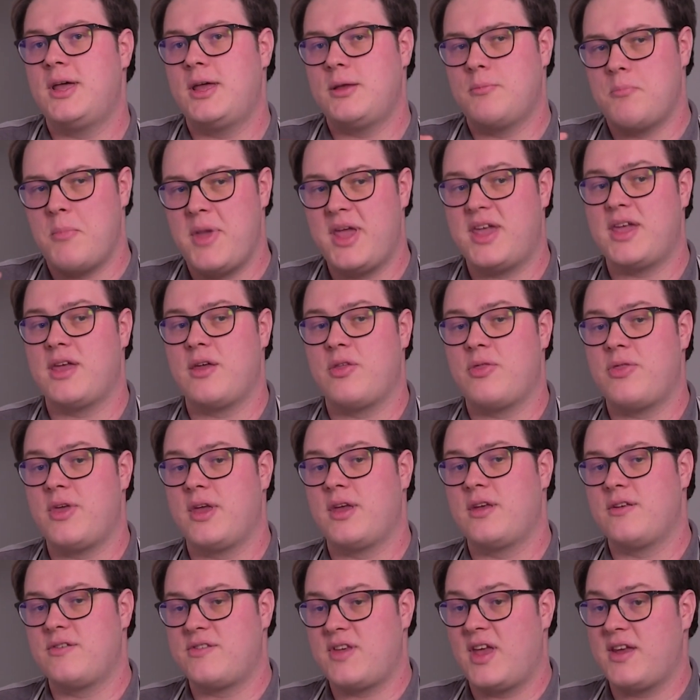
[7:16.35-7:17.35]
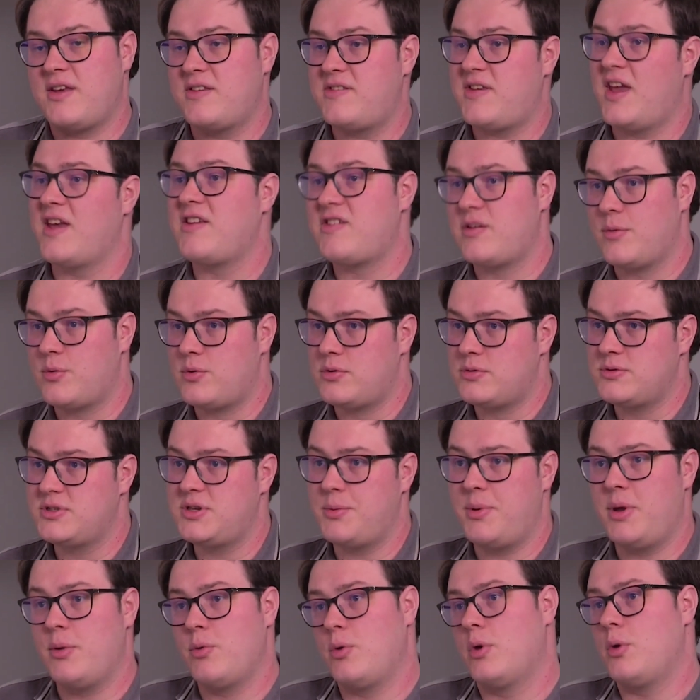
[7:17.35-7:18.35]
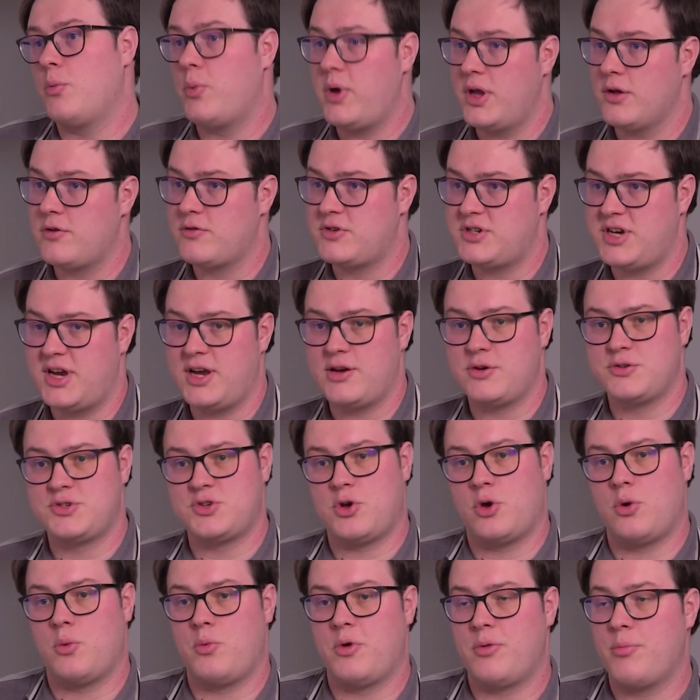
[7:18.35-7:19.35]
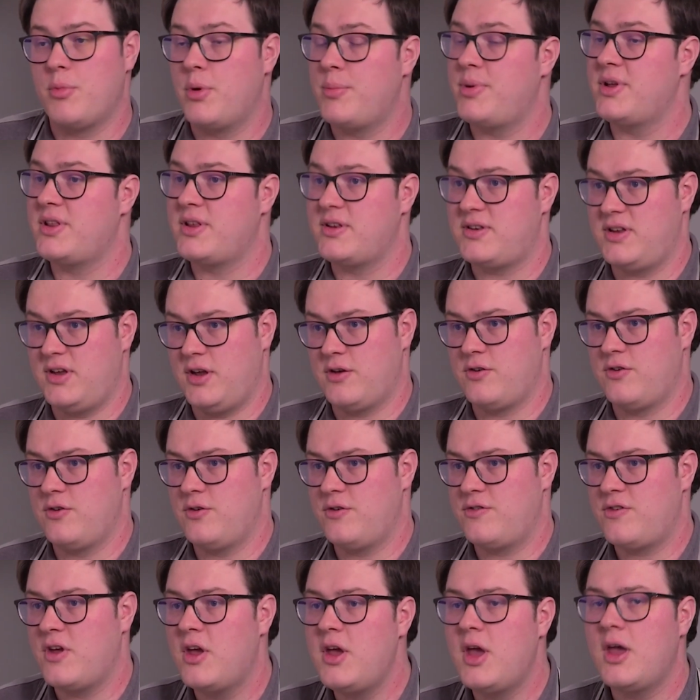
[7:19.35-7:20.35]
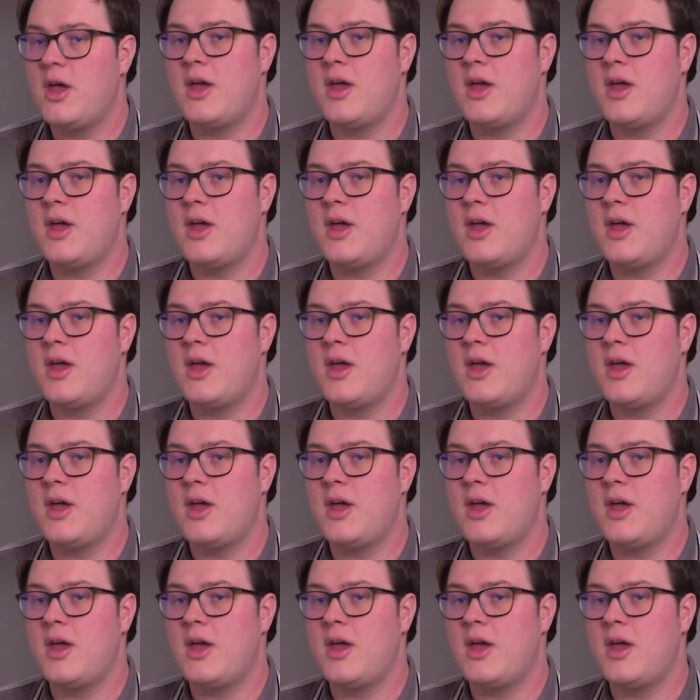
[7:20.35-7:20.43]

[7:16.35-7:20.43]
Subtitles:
making things accessible to people in wheelchairs or with mobility issues.